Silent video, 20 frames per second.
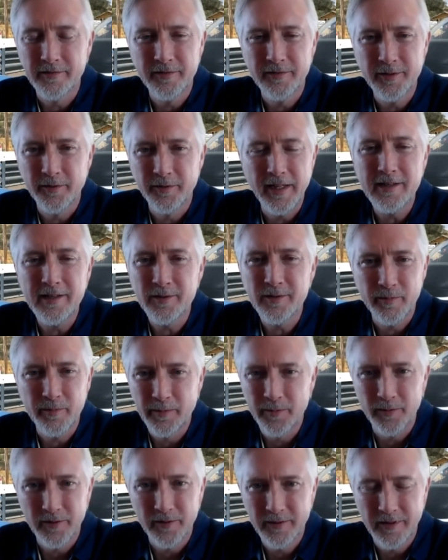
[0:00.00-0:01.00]
of 2,000
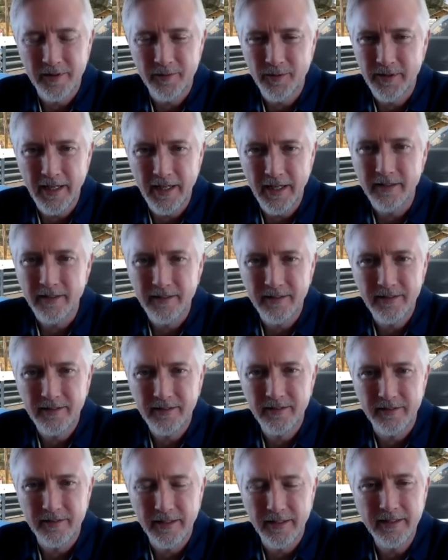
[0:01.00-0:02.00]
people if you can,
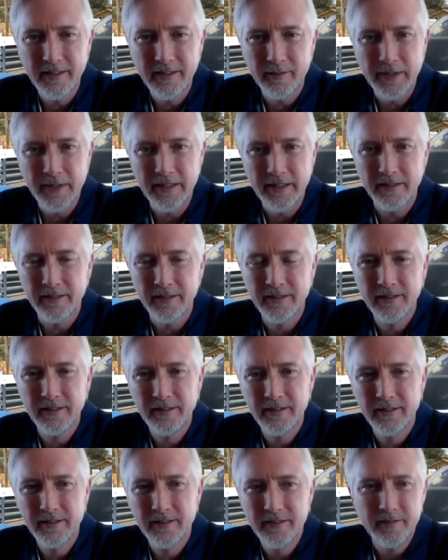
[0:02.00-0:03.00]
right? I mean,
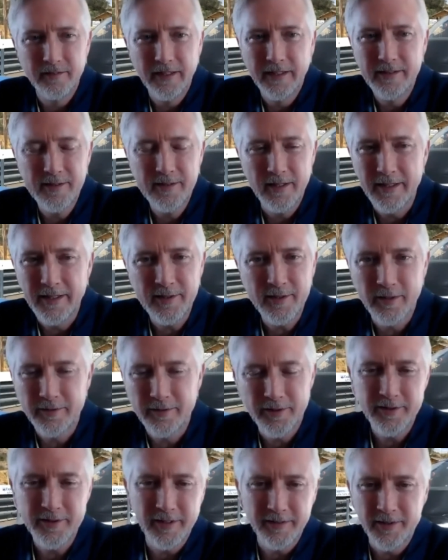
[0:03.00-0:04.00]
right? So so
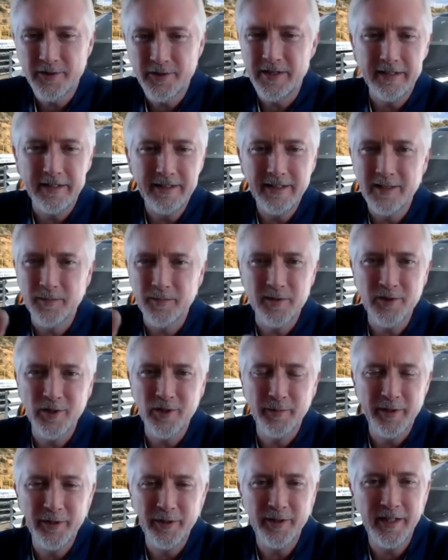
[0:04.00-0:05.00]
just on this chat now, there's been
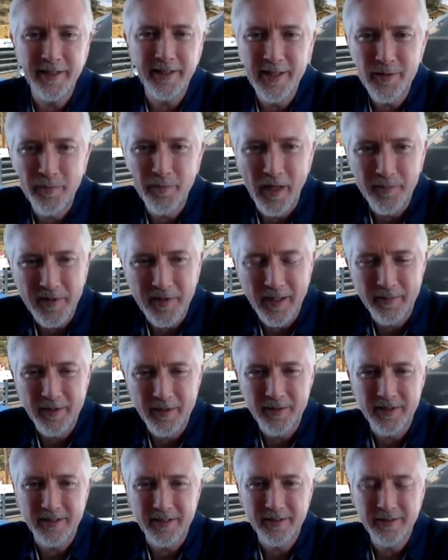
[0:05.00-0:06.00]
so many good ideas popped up.
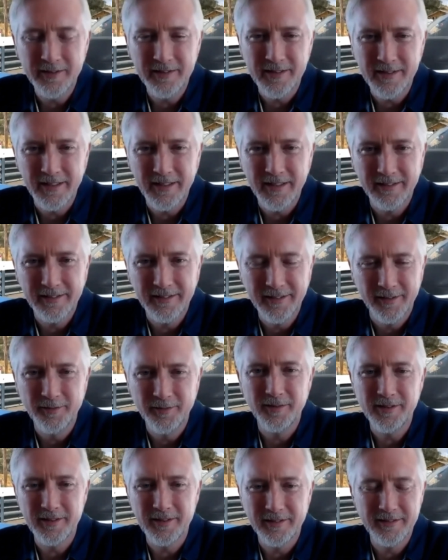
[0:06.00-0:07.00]
I was like, goodness,
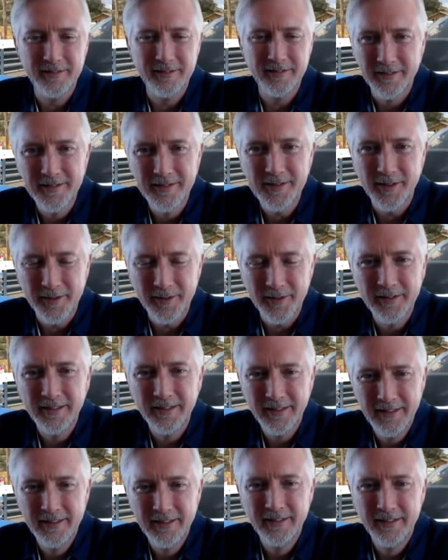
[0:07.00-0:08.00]
so
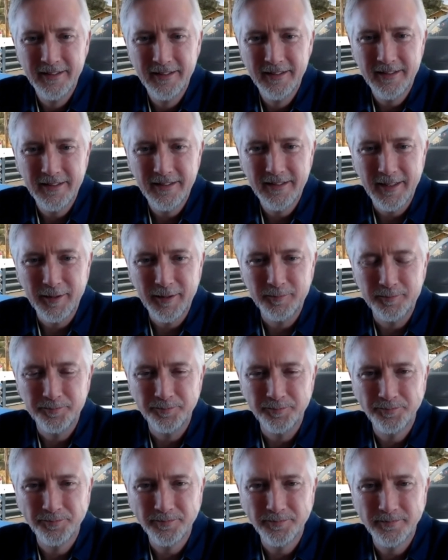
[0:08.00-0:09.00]

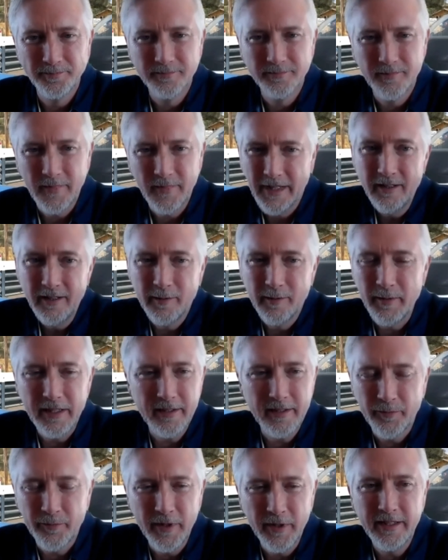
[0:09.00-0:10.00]
yeah. I
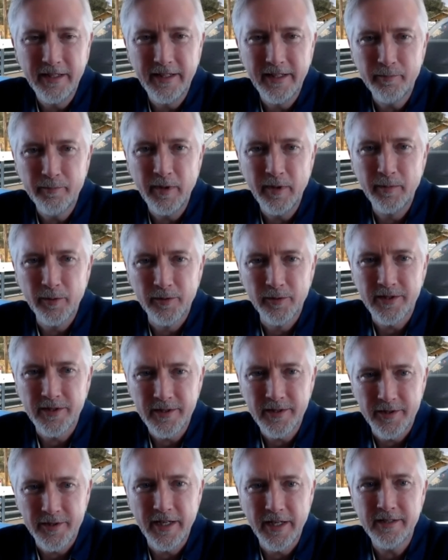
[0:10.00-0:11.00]
mean, if we can get people
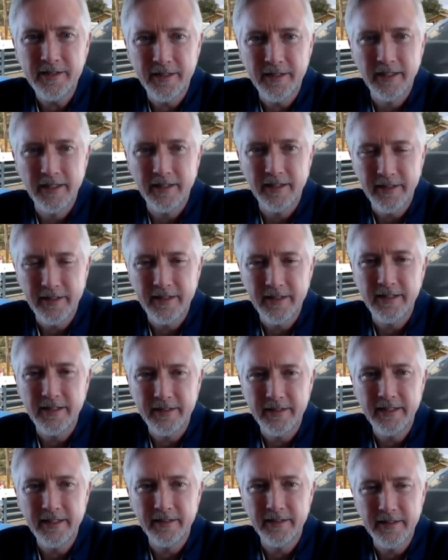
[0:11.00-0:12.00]
just suggesting things
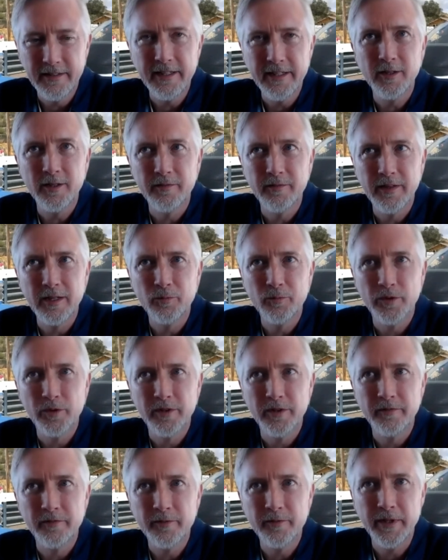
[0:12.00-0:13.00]
that they can think of that
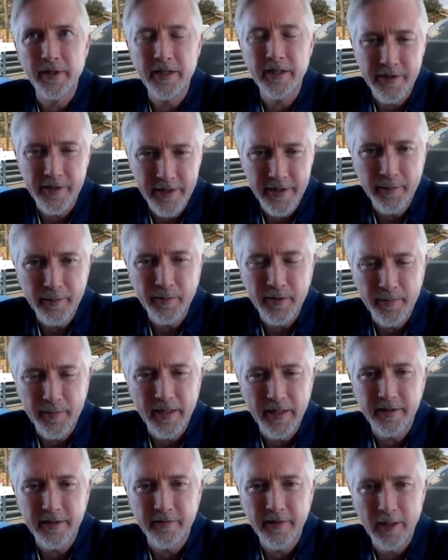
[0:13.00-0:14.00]
would, from an engineering
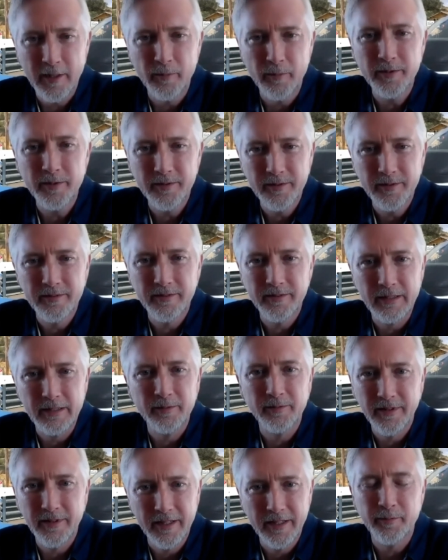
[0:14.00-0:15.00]
perspective, help, I
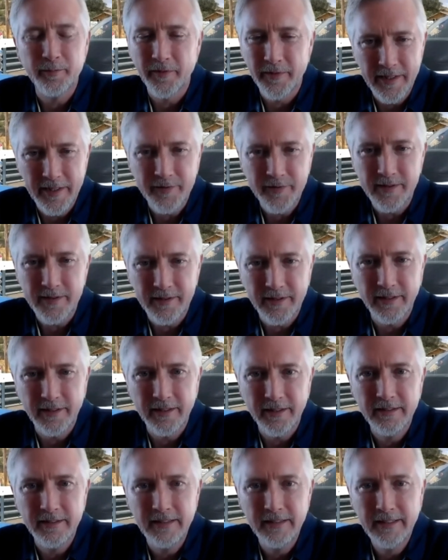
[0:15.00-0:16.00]
would be very interested in
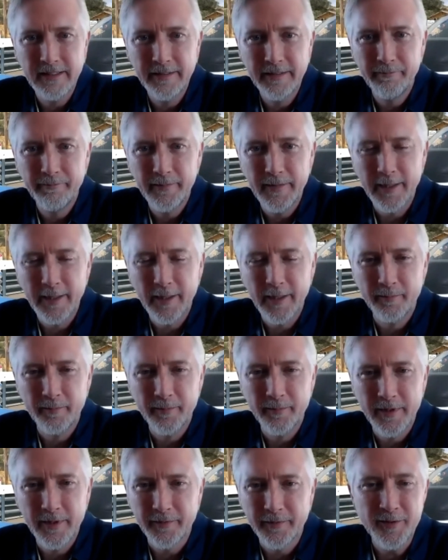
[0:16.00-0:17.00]
that.
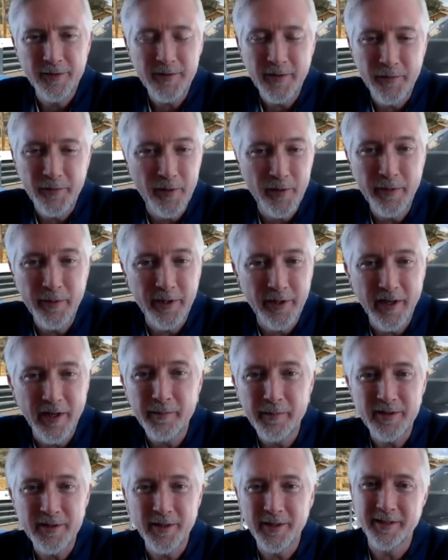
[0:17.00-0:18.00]
And of course, if you want to put your
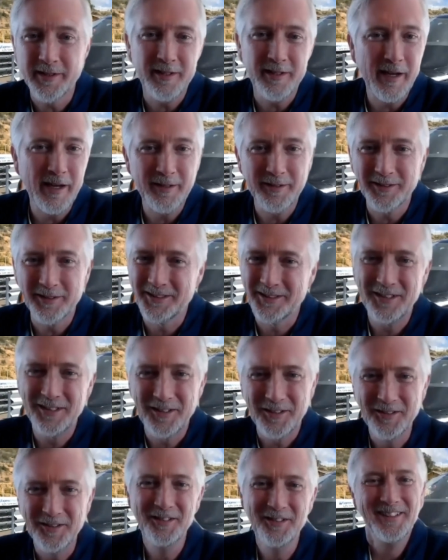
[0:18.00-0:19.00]
grubbies on and come out and
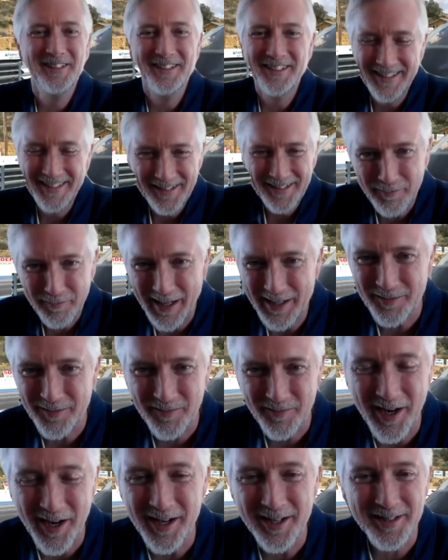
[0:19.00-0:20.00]
make
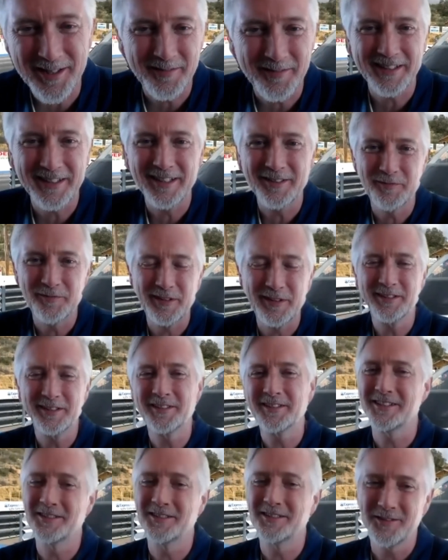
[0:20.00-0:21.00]
some cars, I mean, that would be the
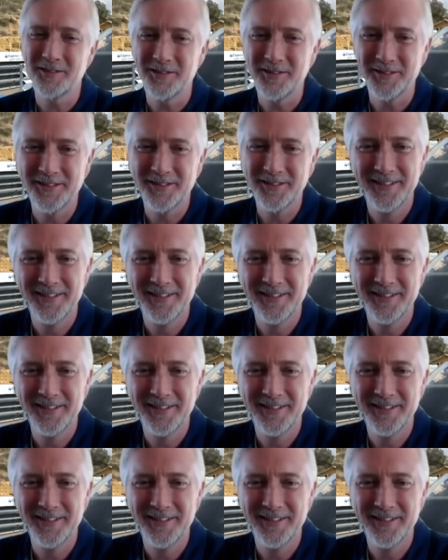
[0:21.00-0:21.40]
other thing too. So.